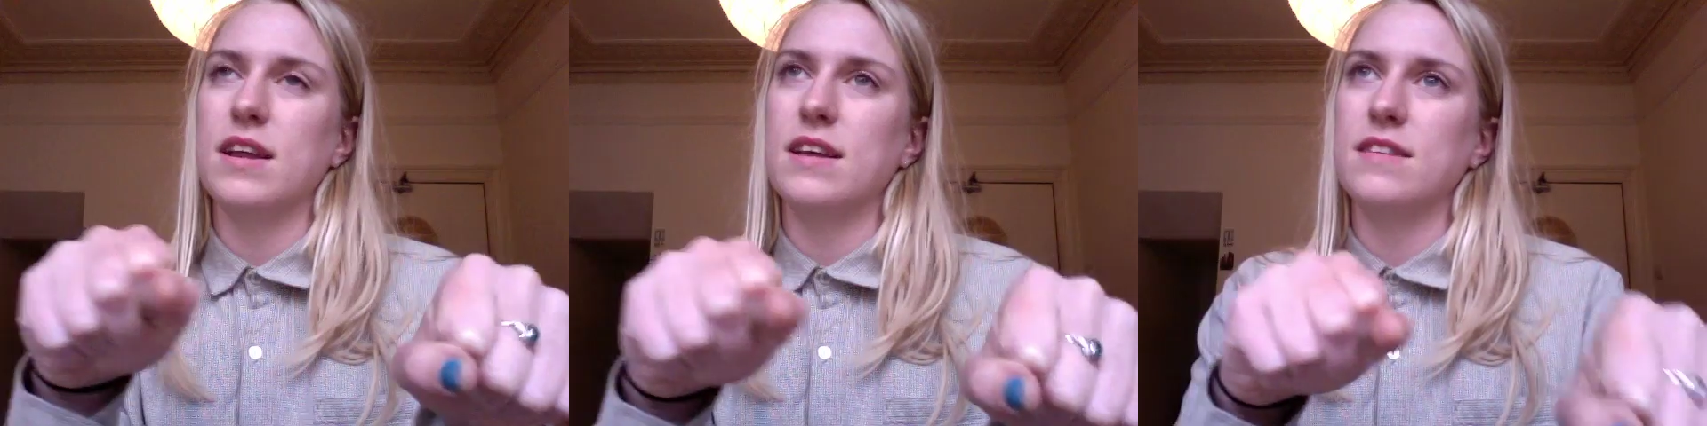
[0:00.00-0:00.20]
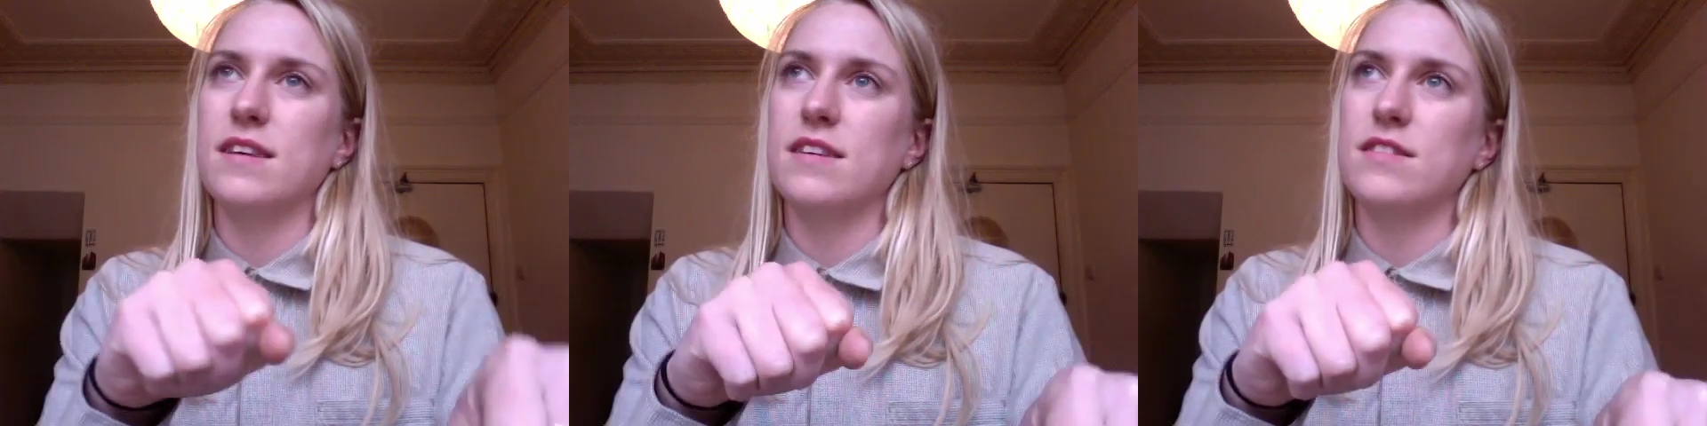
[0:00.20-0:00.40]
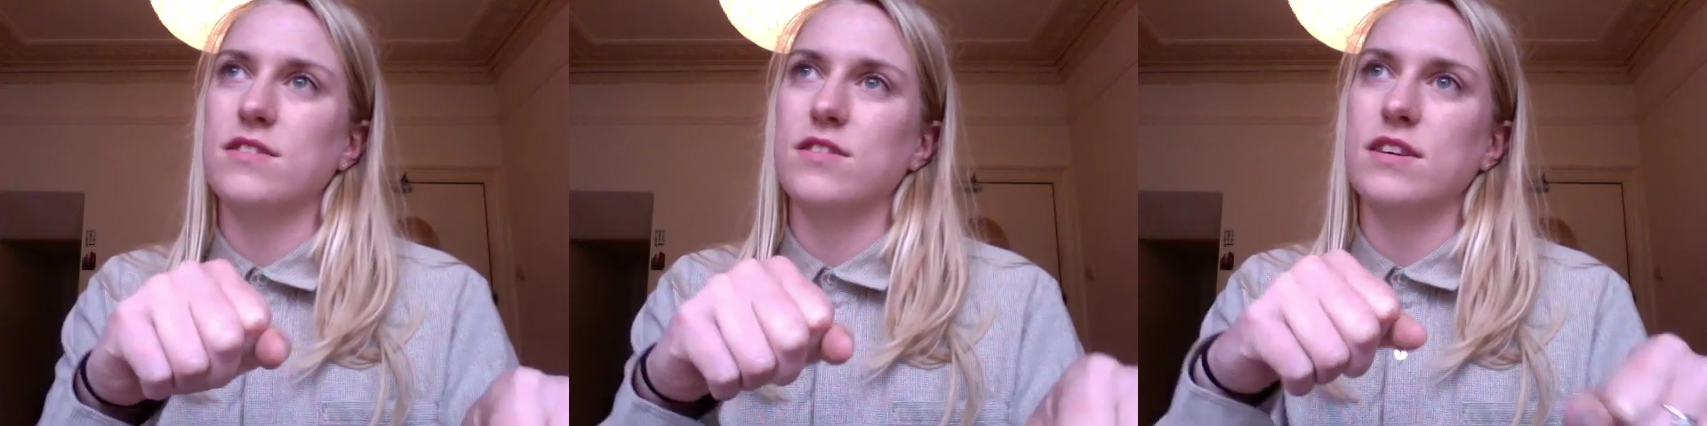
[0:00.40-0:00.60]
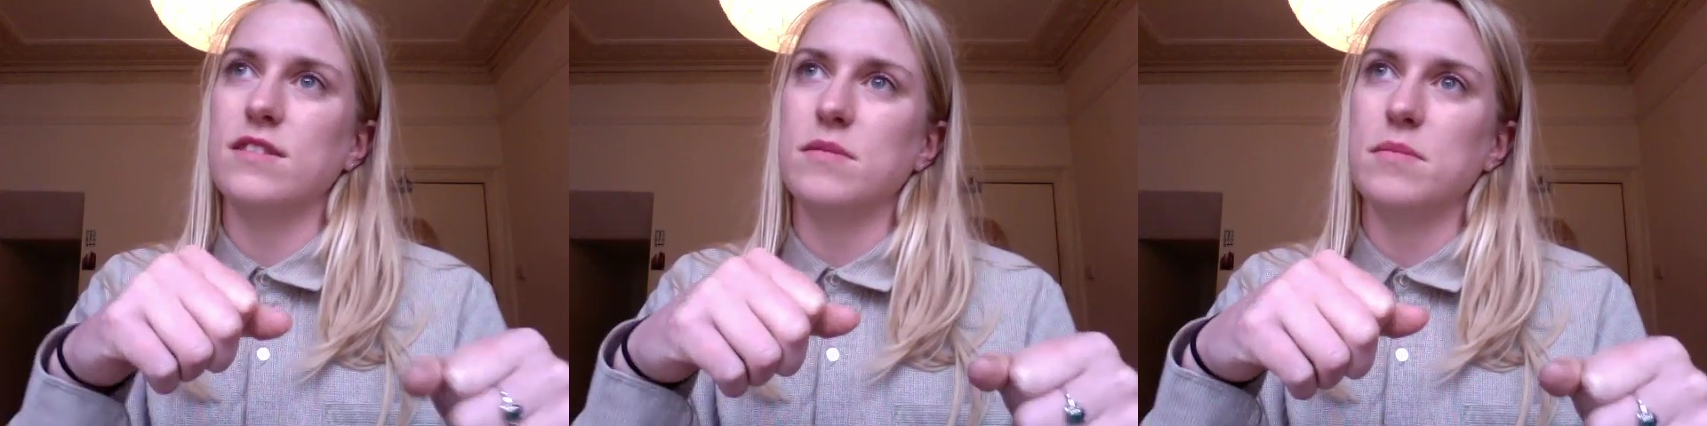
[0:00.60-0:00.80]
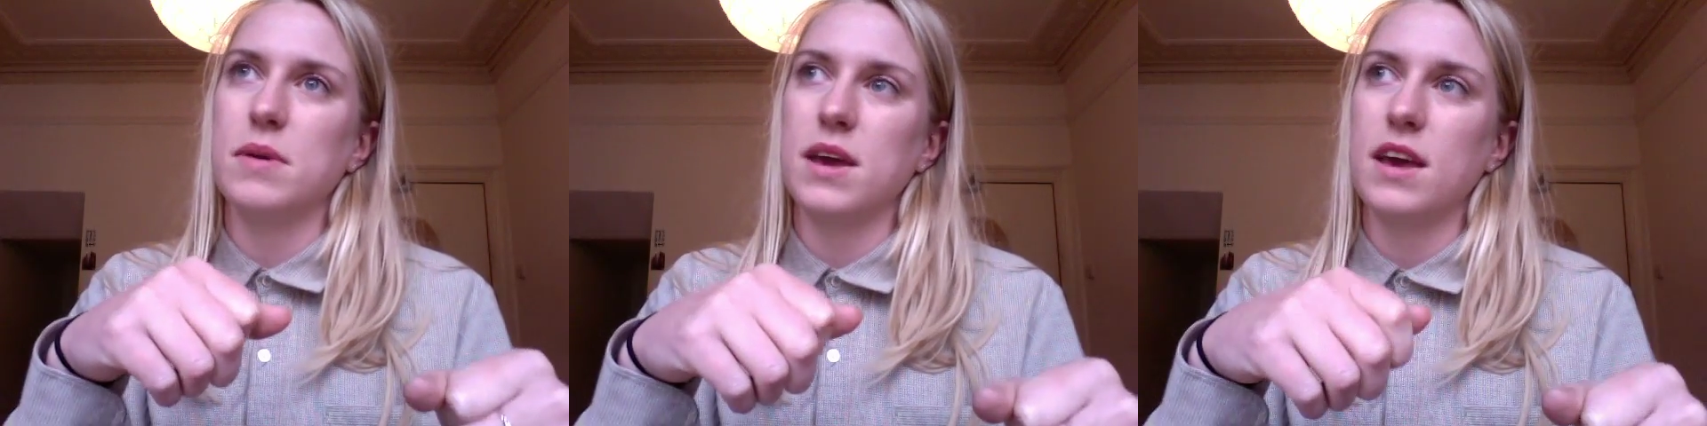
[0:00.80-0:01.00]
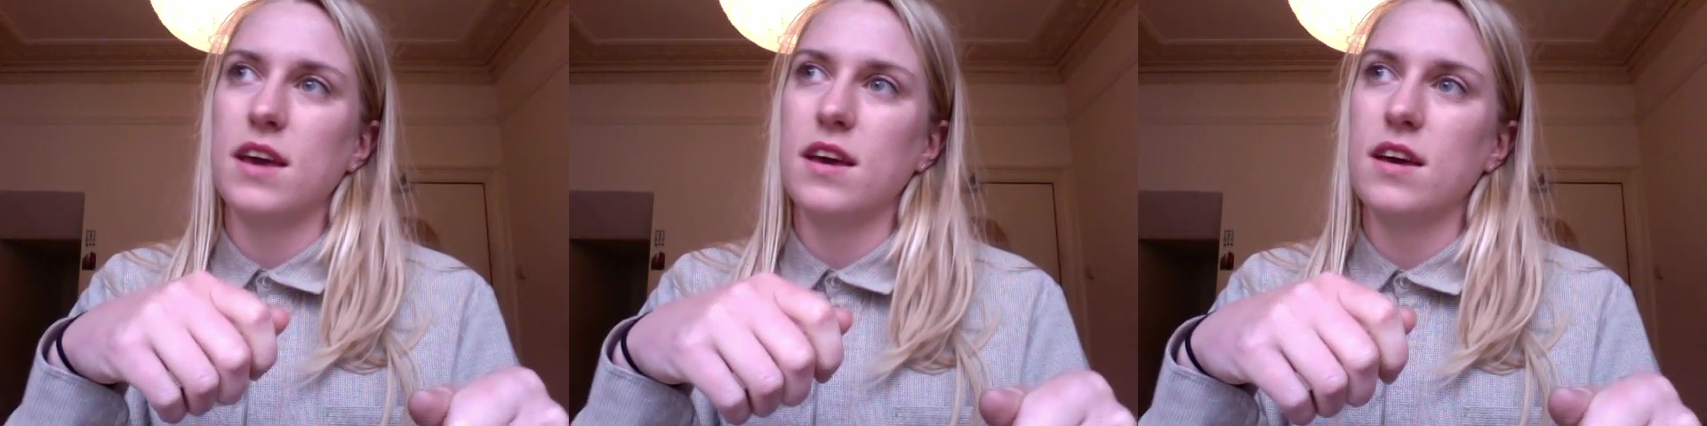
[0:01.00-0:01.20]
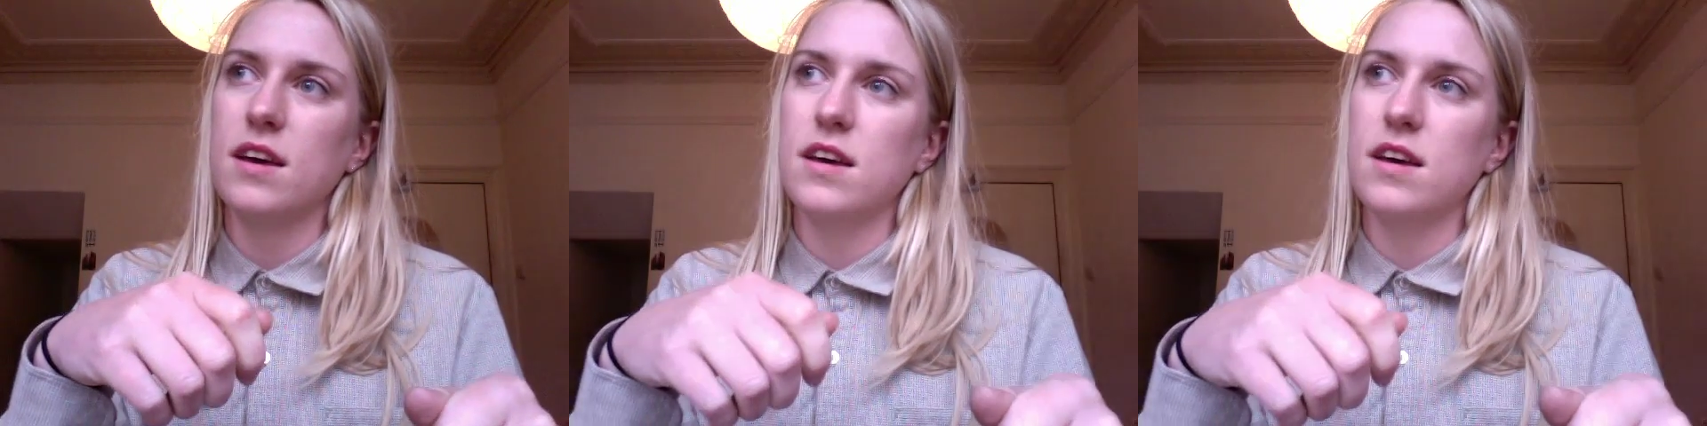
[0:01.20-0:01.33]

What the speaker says: his history to be